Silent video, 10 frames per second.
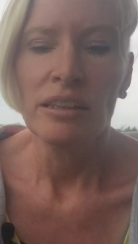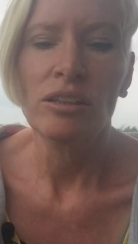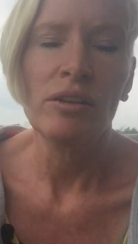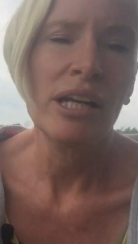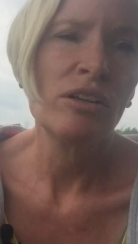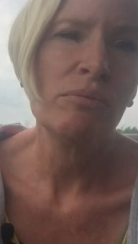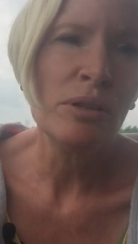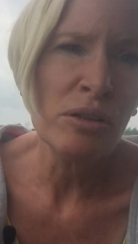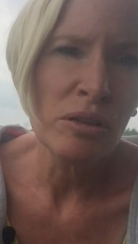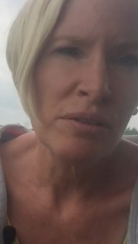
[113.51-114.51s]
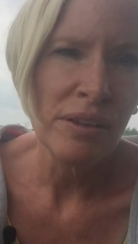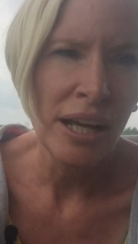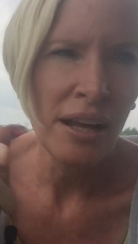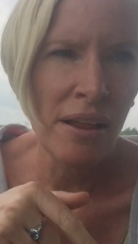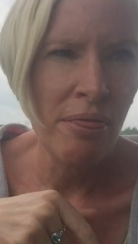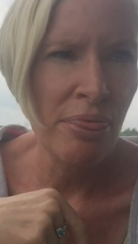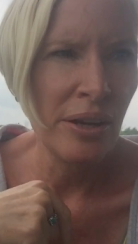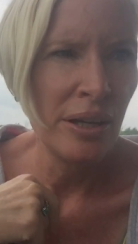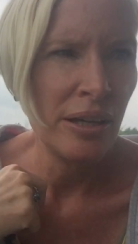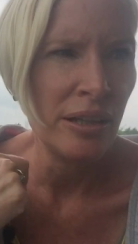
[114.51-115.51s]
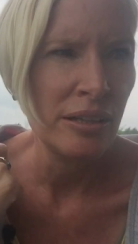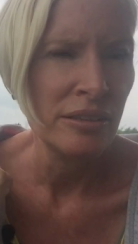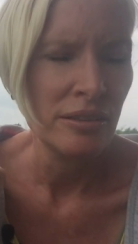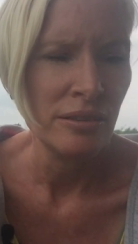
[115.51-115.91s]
So I go to move and the